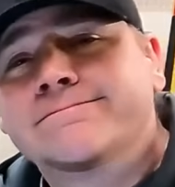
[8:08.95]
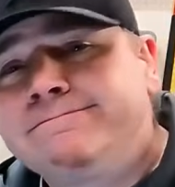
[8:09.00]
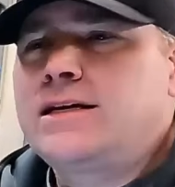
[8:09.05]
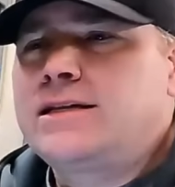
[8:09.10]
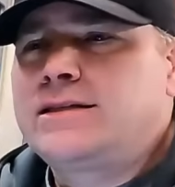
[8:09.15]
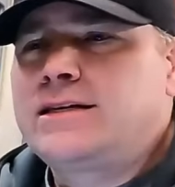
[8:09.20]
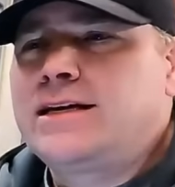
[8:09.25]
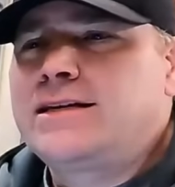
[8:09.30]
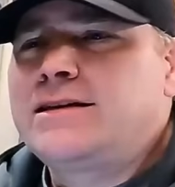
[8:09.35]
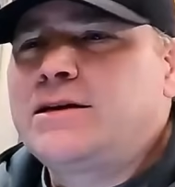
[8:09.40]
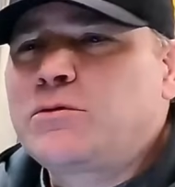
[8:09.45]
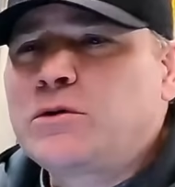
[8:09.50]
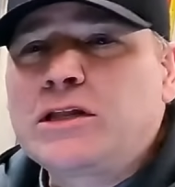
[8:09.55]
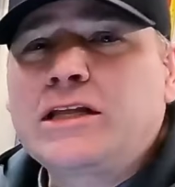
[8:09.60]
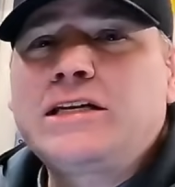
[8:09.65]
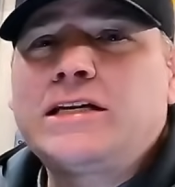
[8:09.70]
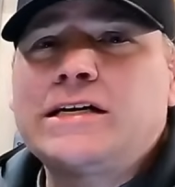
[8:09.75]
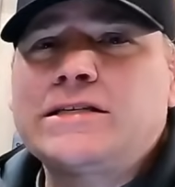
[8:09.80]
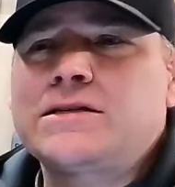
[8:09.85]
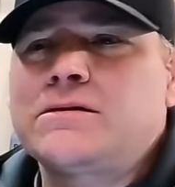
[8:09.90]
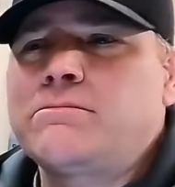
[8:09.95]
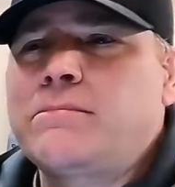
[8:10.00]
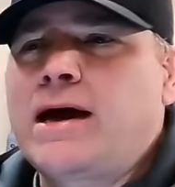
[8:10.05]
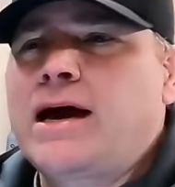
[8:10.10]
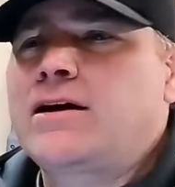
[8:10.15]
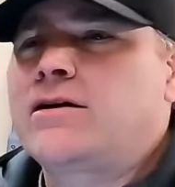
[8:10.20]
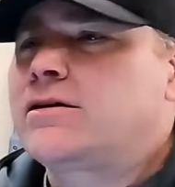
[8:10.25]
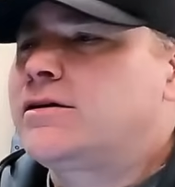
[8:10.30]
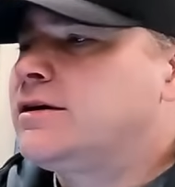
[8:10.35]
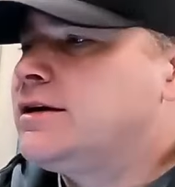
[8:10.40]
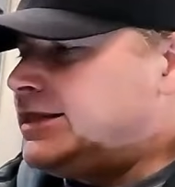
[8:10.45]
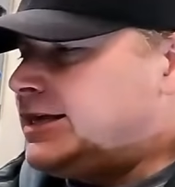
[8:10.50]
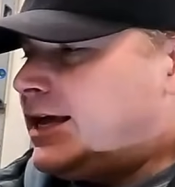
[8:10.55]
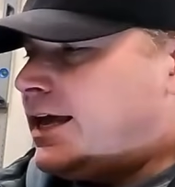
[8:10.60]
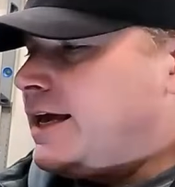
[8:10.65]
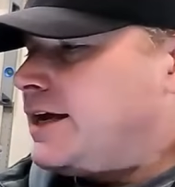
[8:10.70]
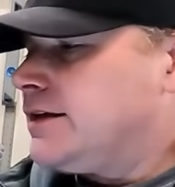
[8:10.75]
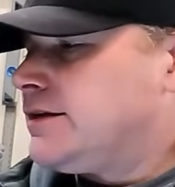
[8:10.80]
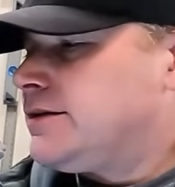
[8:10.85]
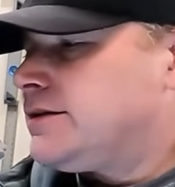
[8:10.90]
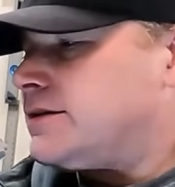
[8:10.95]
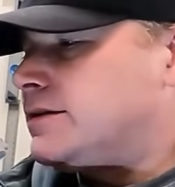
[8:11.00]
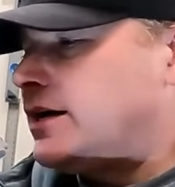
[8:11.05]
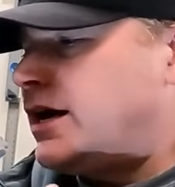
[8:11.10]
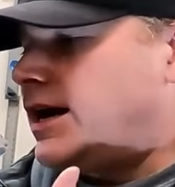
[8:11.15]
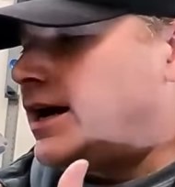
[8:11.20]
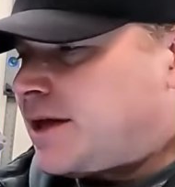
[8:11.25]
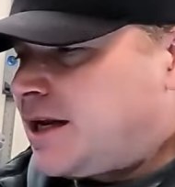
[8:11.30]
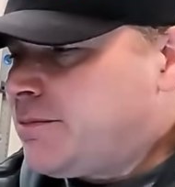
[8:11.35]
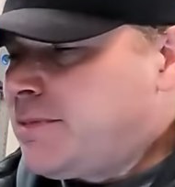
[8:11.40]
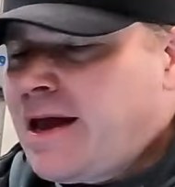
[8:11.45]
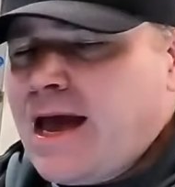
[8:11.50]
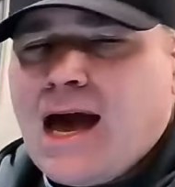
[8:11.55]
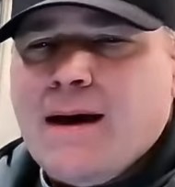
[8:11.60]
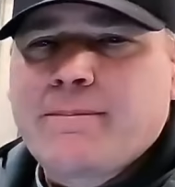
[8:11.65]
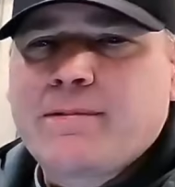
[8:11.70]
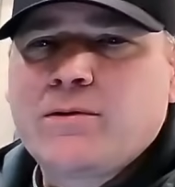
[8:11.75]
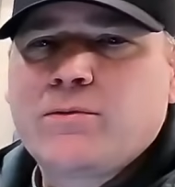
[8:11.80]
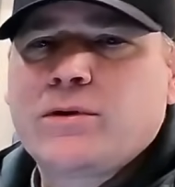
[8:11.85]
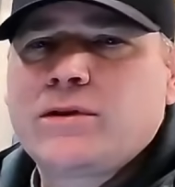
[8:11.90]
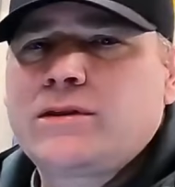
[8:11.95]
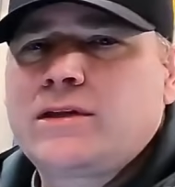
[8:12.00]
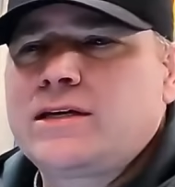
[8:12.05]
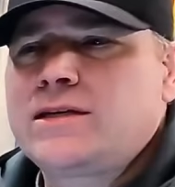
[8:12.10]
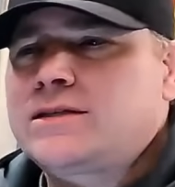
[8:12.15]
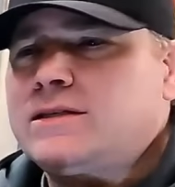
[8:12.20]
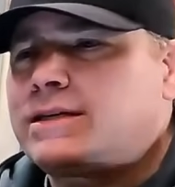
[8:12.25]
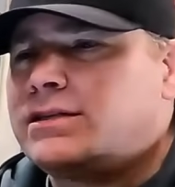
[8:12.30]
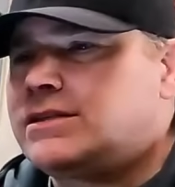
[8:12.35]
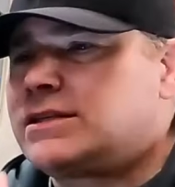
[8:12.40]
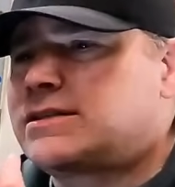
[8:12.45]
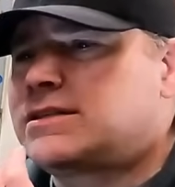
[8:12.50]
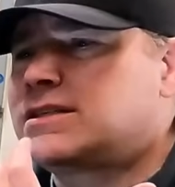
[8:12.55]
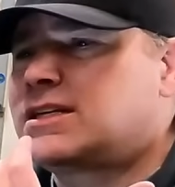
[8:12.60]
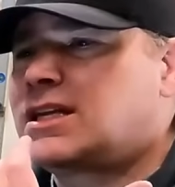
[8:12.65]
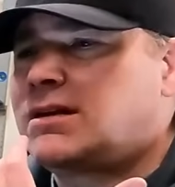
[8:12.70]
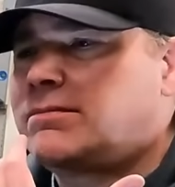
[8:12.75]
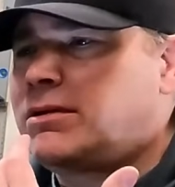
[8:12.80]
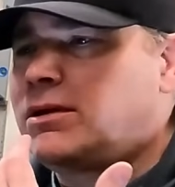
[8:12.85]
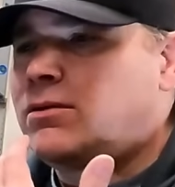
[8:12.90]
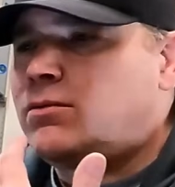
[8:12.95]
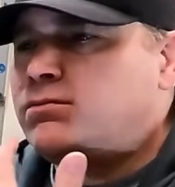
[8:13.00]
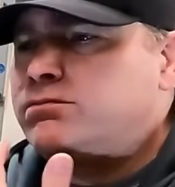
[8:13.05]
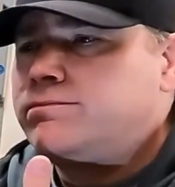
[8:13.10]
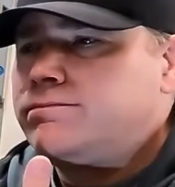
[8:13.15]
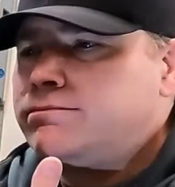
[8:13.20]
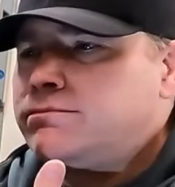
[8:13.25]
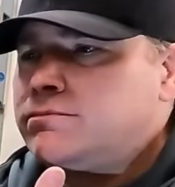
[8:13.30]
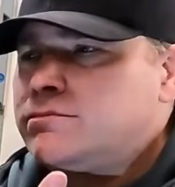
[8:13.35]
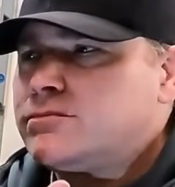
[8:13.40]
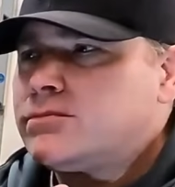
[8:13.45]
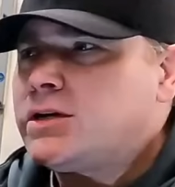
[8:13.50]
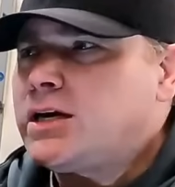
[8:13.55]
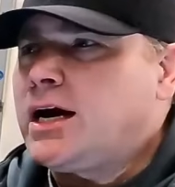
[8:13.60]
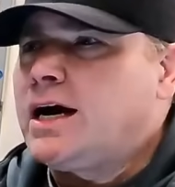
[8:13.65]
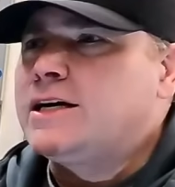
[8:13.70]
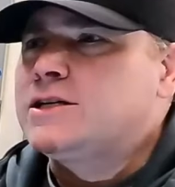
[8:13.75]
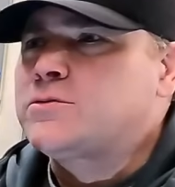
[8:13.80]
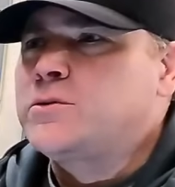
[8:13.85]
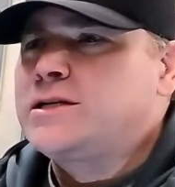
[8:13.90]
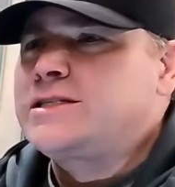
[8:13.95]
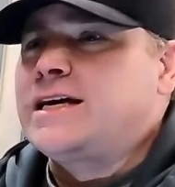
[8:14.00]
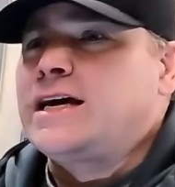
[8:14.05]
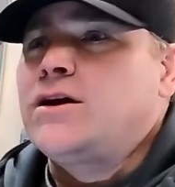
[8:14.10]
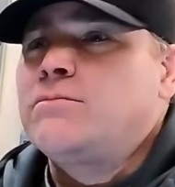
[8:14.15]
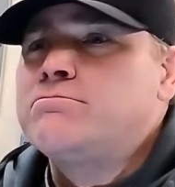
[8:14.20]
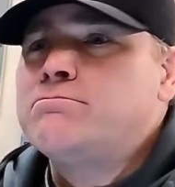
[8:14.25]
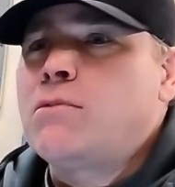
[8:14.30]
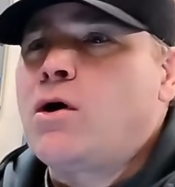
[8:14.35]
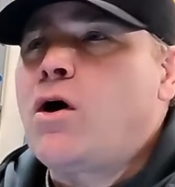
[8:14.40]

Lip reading: It really doesn't matter. In the end, I'm going to be happy with this because this is going to be, gosh, what is that?